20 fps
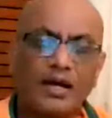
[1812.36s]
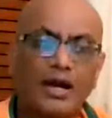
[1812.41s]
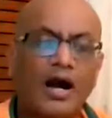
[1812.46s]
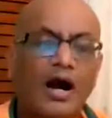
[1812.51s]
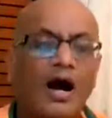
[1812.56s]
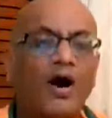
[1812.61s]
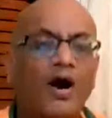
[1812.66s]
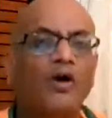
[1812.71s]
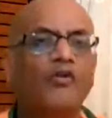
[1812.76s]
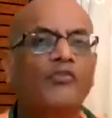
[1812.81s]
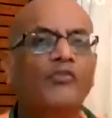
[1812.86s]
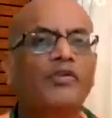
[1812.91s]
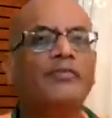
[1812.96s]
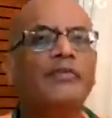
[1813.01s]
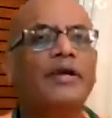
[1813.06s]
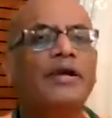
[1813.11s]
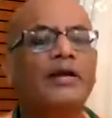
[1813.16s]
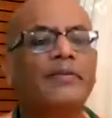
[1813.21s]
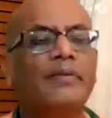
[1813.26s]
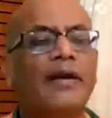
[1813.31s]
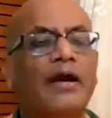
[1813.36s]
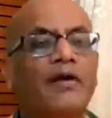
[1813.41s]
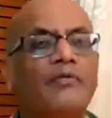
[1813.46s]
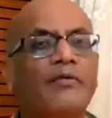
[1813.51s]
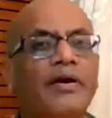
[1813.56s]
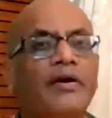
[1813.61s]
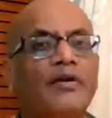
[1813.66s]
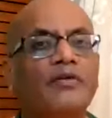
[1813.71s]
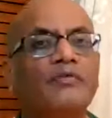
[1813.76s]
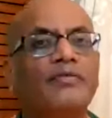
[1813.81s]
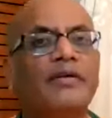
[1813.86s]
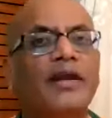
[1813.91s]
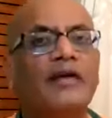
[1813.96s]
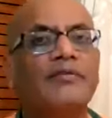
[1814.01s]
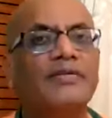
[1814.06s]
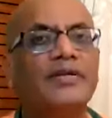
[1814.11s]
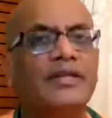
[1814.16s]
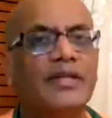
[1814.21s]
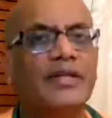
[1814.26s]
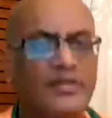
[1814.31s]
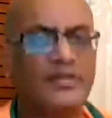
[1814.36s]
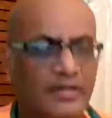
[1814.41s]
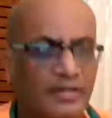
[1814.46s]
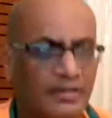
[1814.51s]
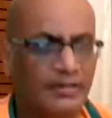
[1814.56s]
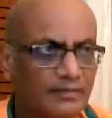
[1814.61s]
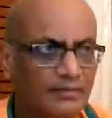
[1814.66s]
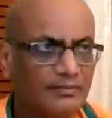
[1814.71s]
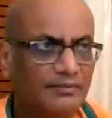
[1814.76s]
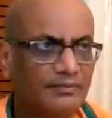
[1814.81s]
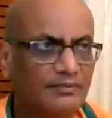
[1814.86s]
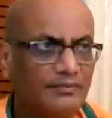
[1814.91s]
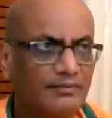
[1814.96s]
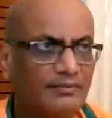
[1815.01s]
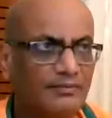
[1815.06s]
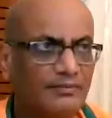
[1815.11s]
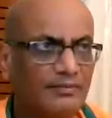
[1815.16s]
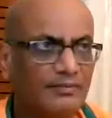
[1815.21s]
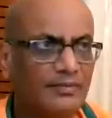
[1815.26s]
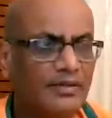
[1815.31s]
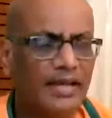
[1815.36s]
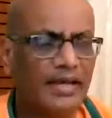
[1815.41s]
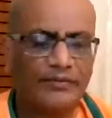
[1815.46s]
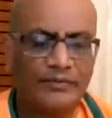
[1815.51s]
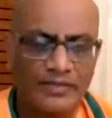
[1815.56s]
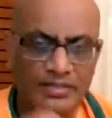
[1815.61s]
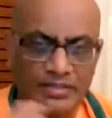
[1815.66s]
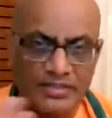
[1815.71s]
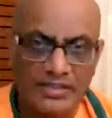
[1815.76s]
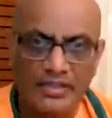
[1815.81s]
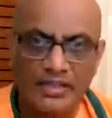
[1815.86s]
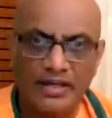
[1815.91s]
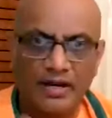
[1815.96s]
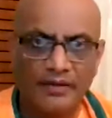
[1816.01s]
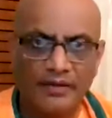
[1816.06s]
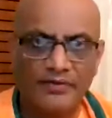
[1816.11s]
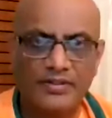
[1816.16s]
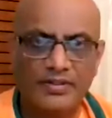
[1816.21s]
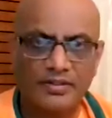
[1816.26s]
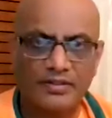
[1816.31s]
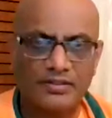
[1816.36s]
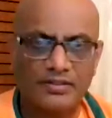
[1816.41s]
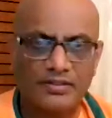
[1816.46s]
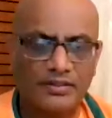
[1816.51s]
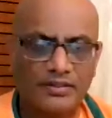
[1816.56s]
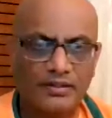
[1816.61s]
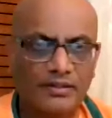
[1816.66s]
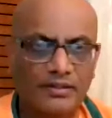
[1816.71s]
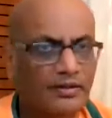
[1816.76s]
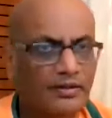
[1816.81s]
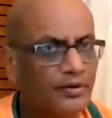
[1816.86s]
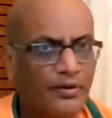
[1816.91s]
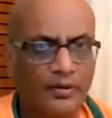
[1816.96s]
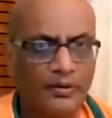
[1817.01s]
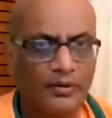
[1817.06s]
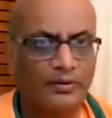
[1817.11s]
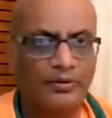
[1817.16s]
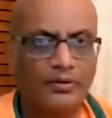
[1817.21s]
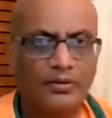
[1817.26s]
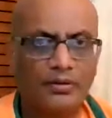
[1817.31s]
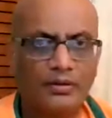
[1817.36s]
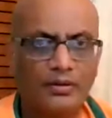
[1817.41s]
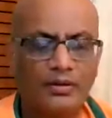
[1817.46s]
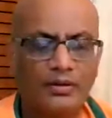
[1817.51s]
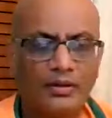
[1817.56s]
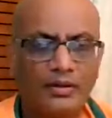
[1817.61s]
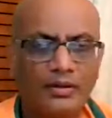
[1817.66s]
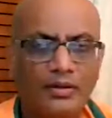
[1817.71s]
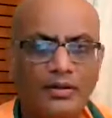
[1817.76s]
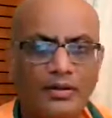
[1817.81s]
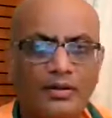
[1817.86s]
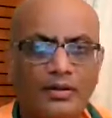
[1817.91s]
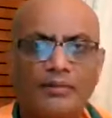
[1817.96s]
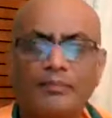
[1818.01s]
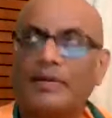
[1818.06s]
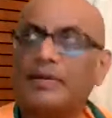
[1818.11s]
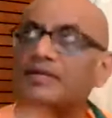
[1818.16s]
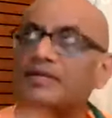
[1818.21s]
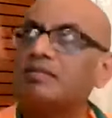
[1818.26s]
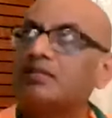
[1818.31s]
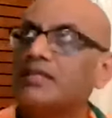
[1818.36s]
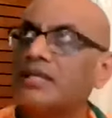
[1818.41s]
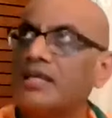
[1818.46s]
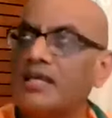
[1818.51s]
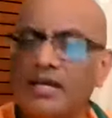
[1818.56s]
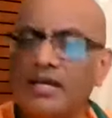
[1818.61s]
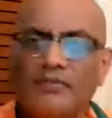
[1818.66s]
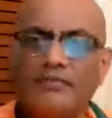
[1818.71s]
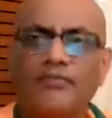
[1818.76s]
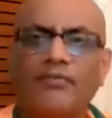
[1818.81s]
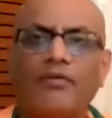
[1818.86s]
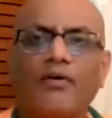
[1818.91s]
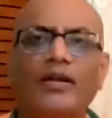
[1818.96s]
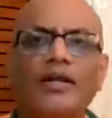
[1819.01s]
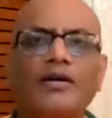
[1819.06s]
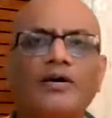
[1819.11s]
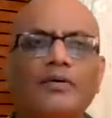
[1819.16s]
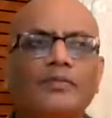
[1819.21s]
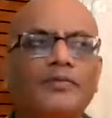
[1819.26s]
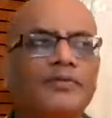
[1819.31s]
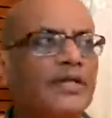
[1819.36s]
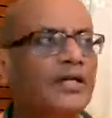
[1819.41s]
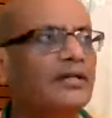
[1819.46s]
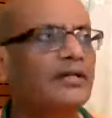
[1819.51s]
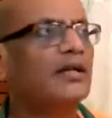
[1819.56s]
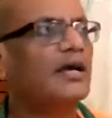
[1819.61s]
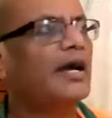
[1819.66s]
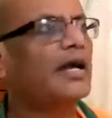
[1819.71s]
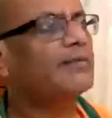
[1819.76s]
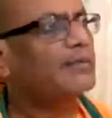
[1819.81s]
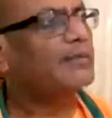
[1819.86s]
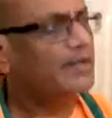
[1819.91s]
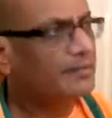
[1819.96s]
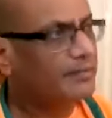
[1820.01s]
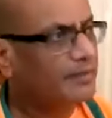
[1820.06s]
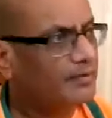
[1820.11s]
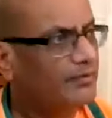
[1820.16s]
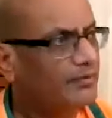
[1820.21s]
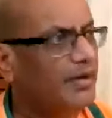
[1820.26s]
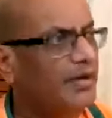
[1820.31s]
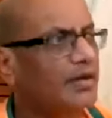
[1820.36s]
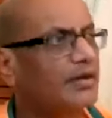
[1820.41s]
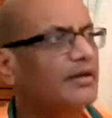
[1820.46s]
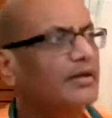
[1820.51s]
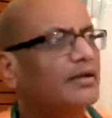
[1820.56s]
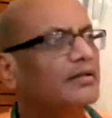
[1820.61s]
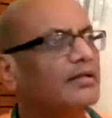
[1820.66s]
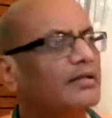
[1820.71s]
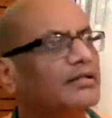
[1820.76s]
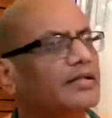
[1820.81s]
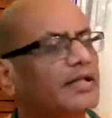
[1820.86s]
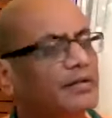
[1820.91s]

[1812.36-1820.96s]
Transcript: How we become aware of gravitation? Can we see gravitation? No. By seeing a falling object, I become aware that